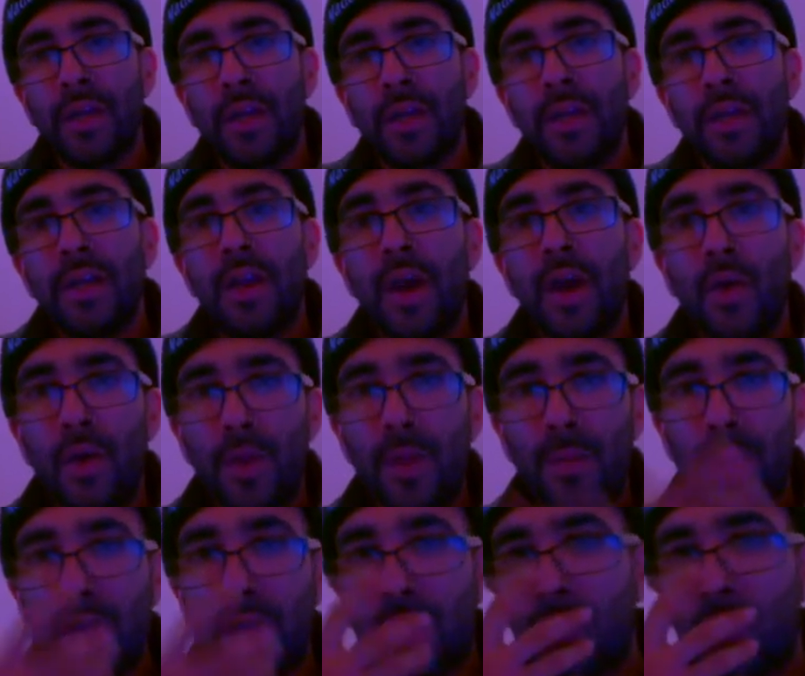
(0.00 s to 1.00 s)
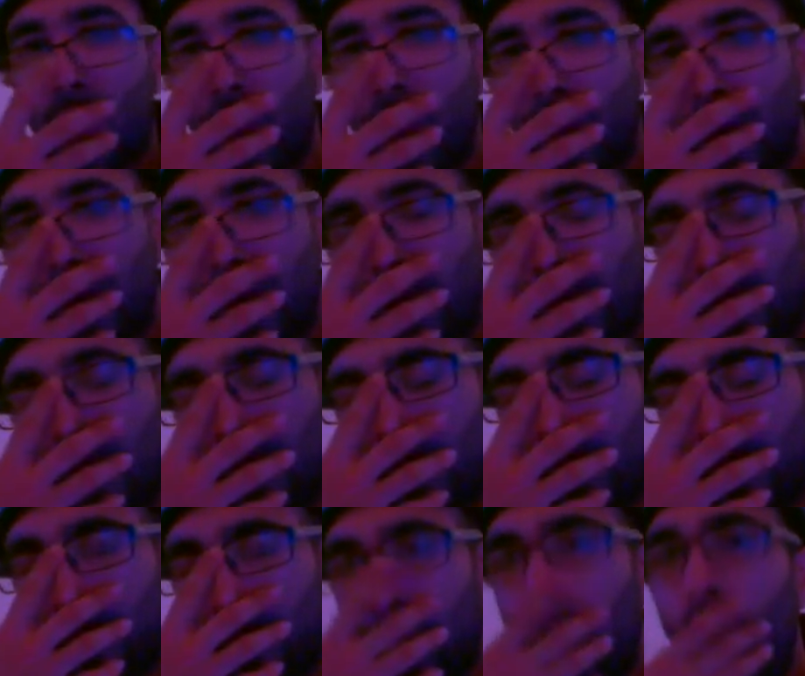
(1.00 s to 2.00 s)
Now, when Bitcoin
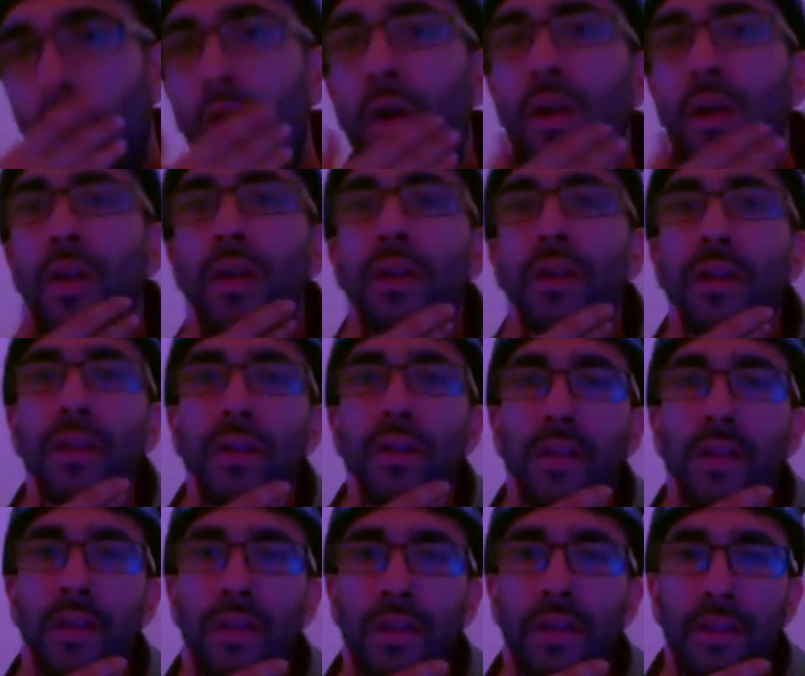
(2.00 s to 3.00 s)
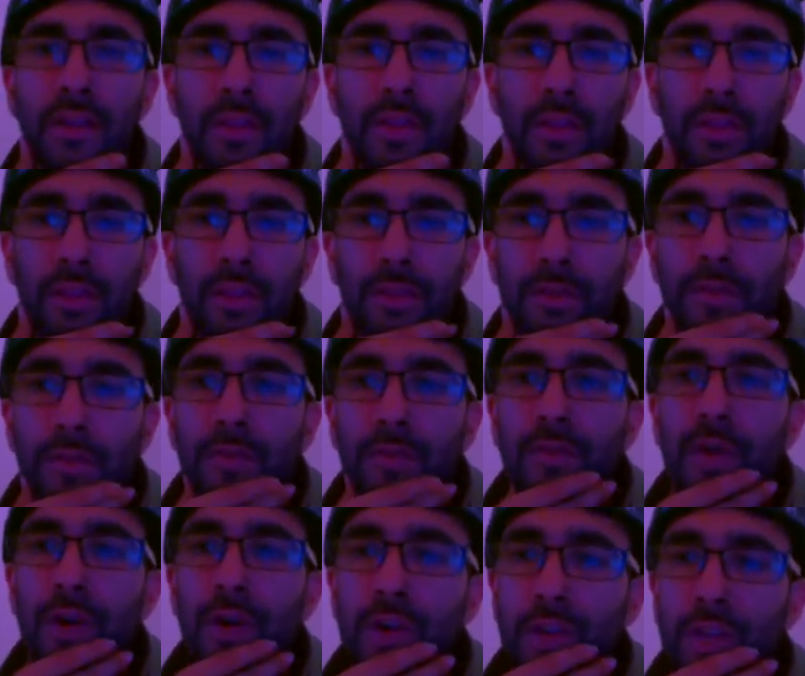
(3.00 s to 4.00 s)
falls, the
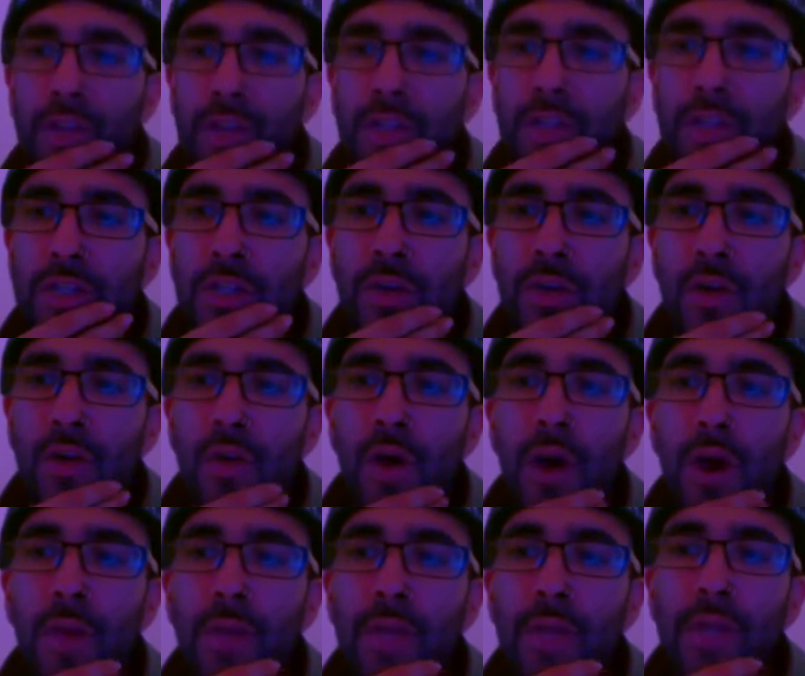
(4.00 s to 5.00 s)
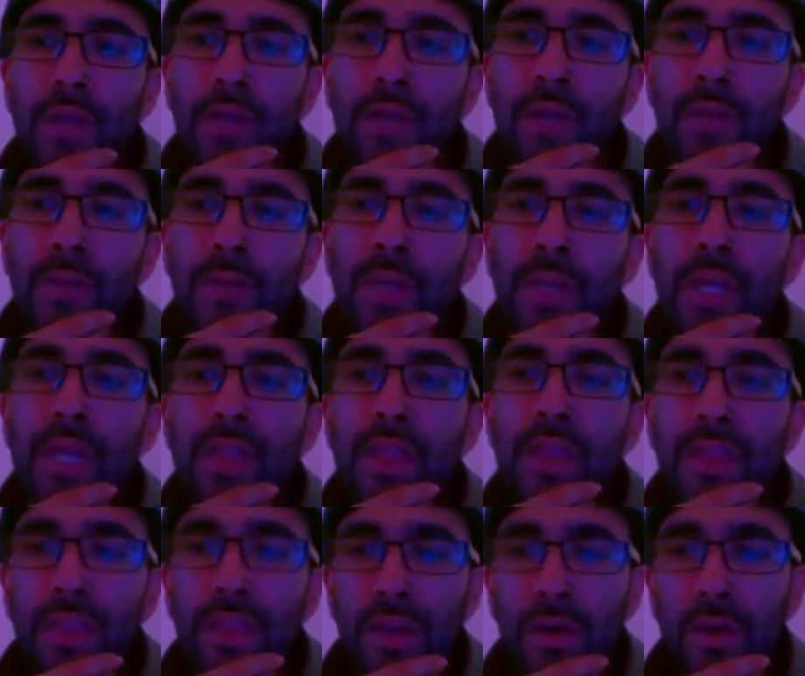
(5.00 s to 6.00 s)
first thing to go up is going to be
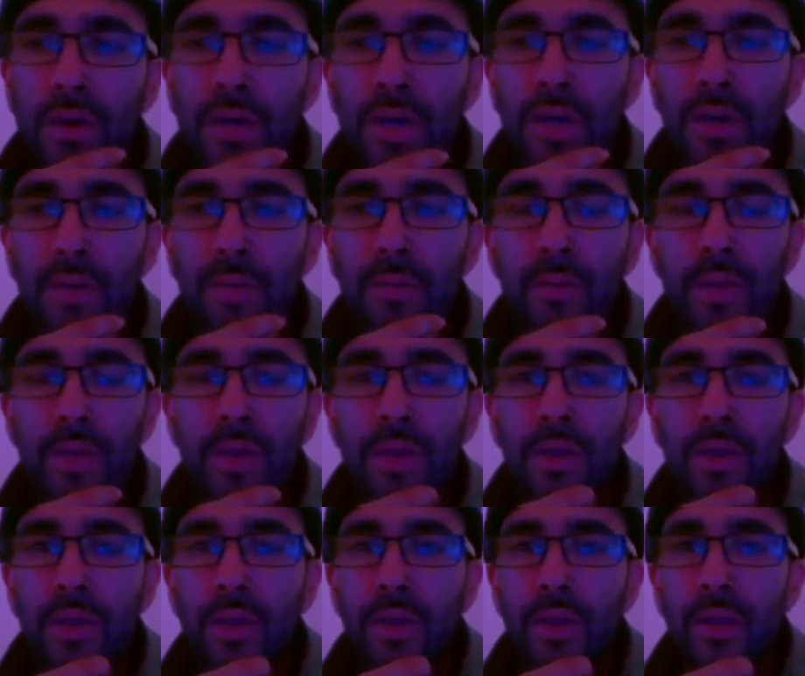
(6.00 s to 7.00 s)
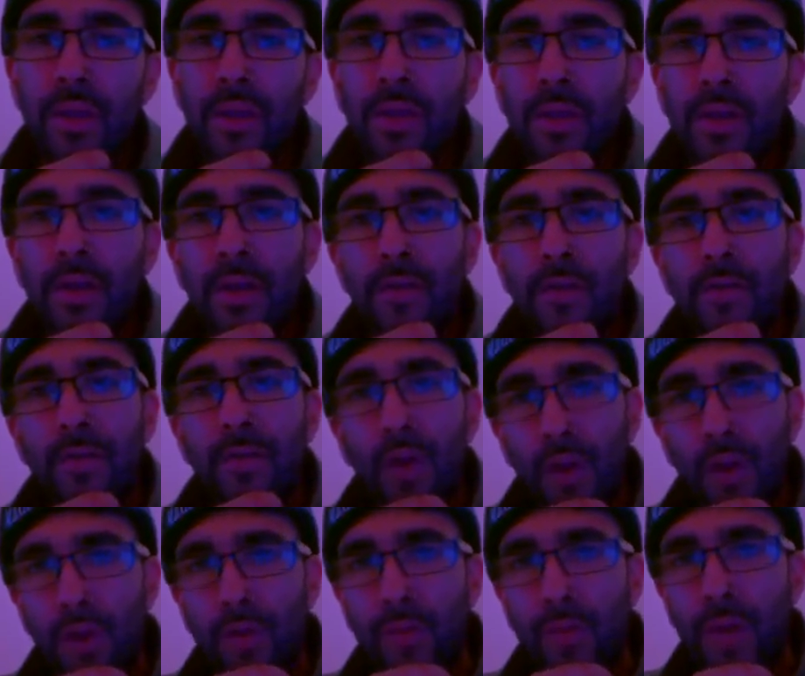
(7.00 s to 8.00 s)
Ethereum,
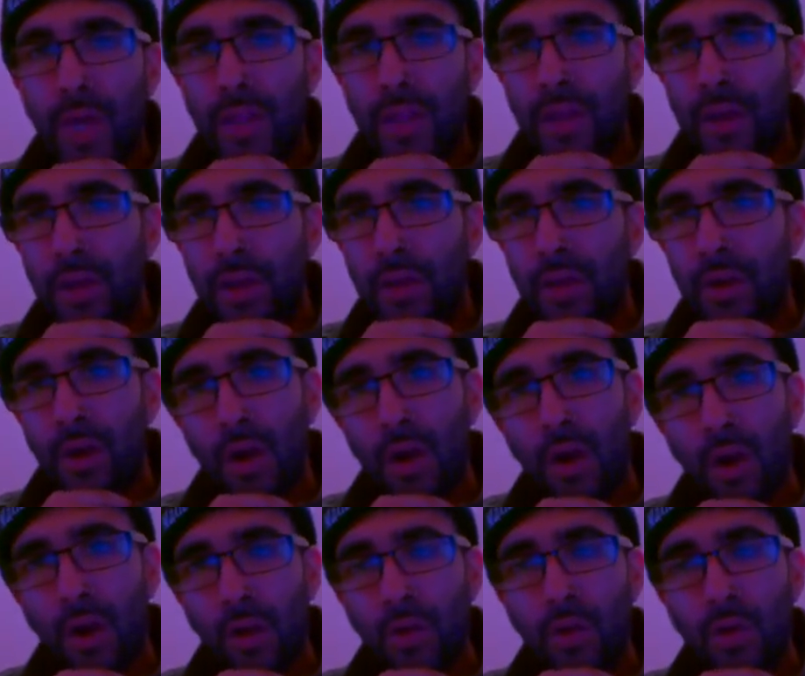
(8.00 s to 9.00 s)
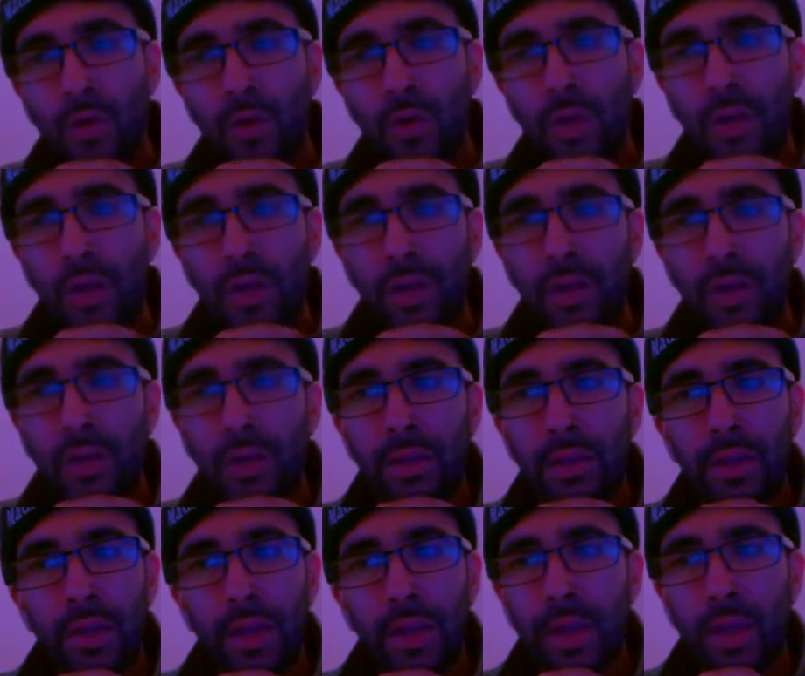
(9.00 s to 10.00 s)
followed by the other
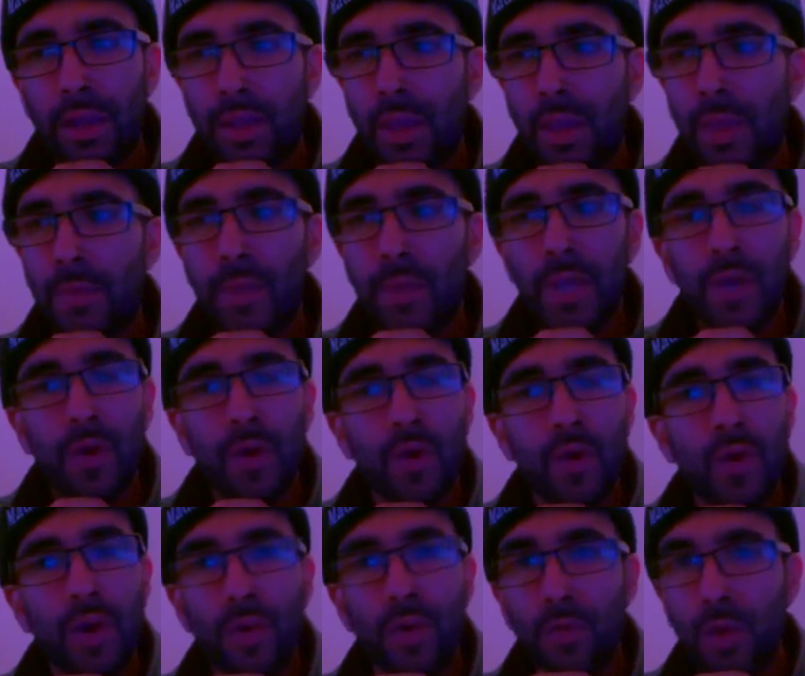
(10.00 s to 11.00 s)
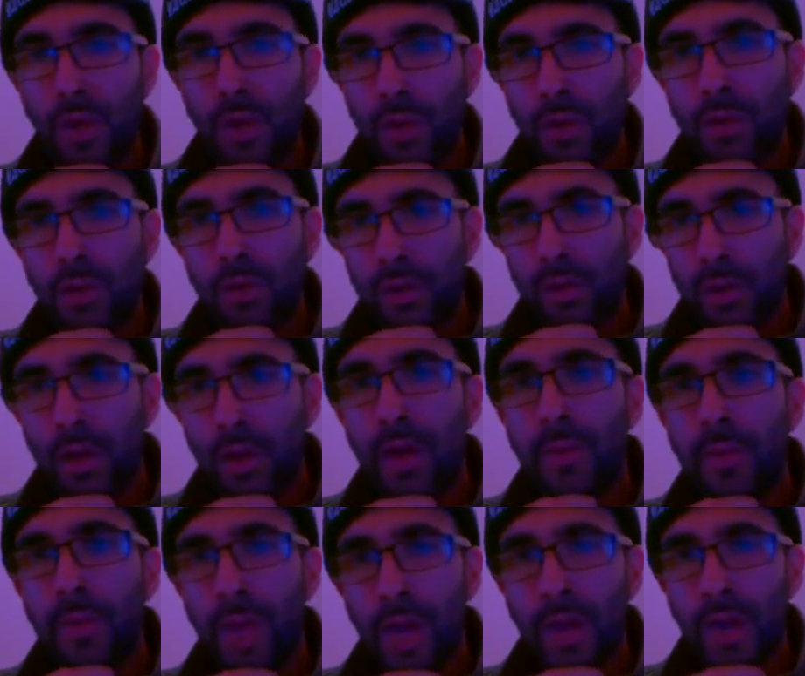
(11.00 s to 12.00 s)
altcoins. And then Bitcoin will
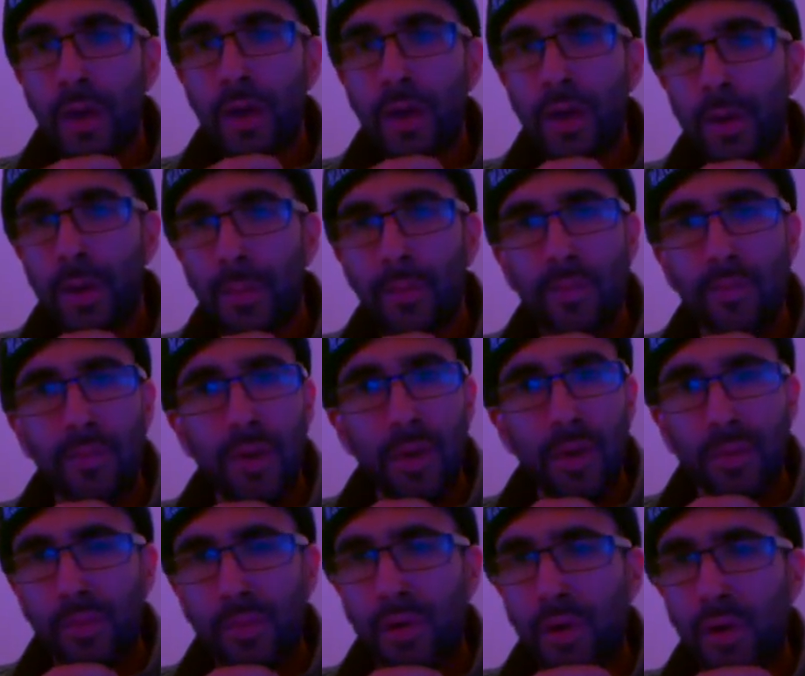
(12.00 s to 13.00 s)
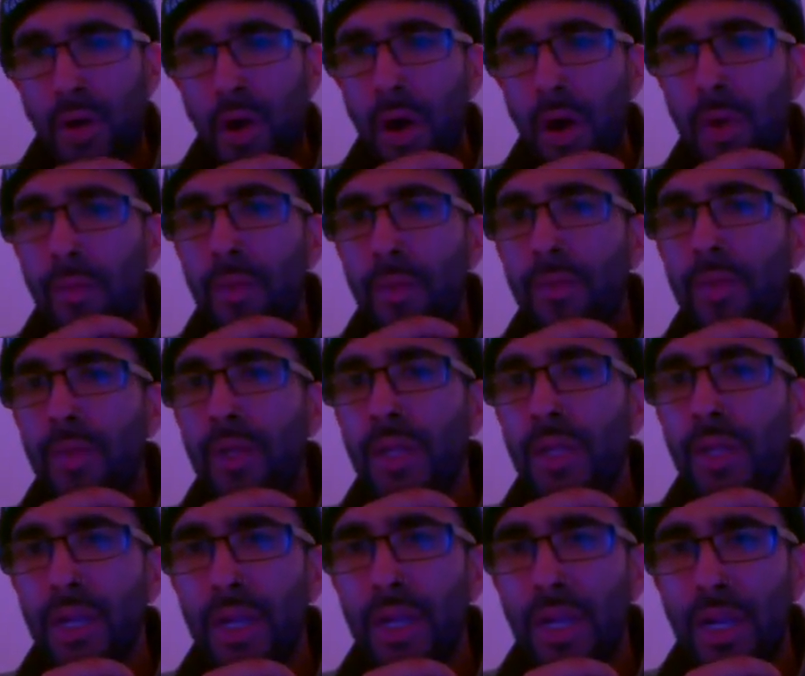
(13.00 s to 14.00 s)
come back up, but
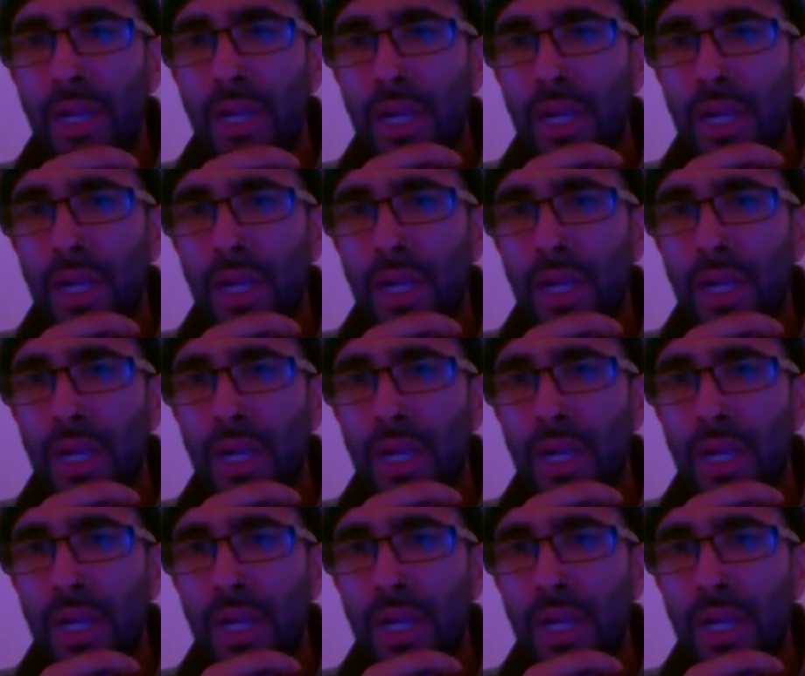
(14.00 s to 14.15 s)
probably